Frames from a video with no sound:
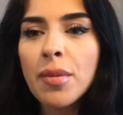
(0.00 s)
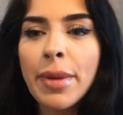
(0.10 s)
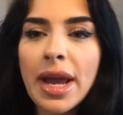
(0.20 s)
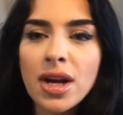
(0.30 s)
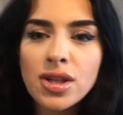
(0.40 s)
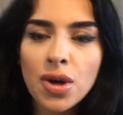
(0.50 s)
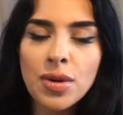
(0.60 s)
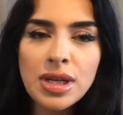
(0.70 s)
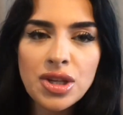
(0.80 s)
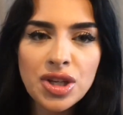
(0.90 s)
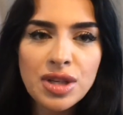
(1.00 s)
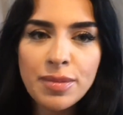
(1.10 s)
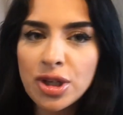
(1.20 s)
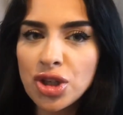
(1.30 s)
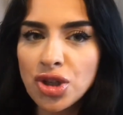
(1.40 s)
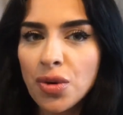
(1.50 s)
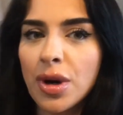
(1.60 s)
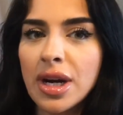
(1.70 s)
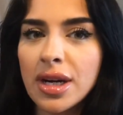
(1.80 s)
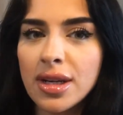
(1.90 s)
My hair's always just been
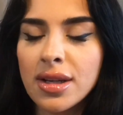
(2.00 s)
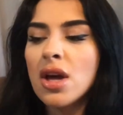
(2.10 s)
short,